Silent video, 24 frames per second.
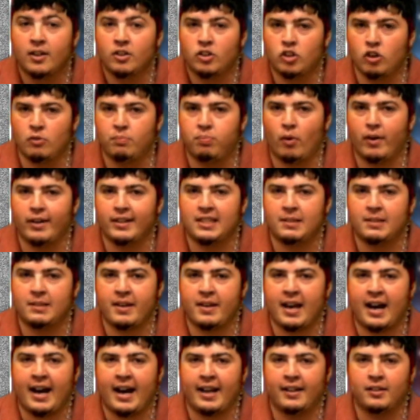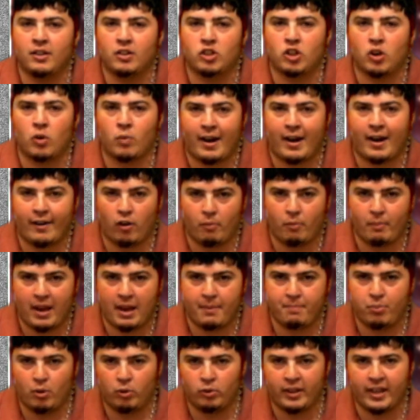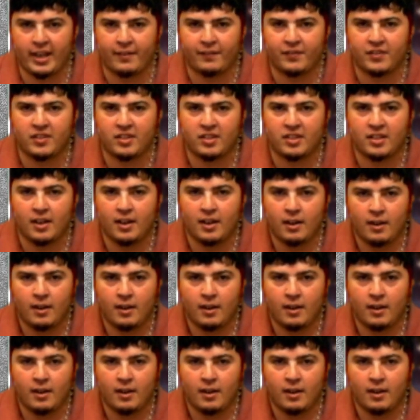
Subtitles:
2 points behind the Toronto Maple Leafs.